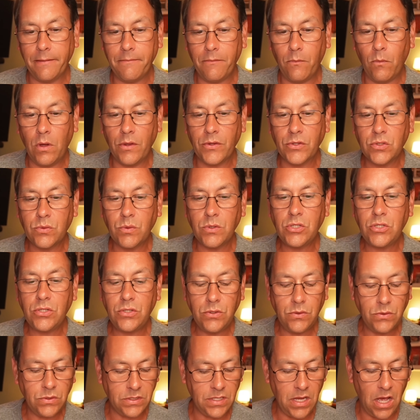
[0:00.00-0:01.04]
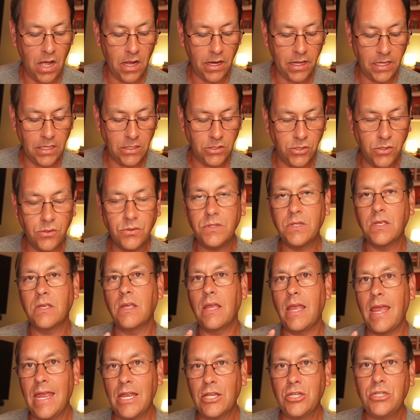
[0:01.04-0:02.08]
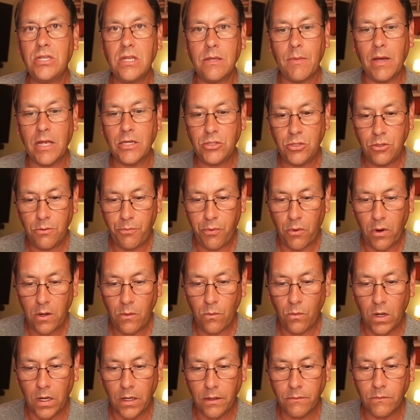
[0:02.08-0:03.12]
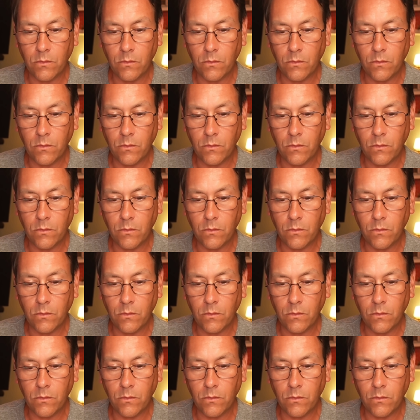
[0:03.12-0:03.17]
Well, the Switch 2's dock is using HDMI 2.1,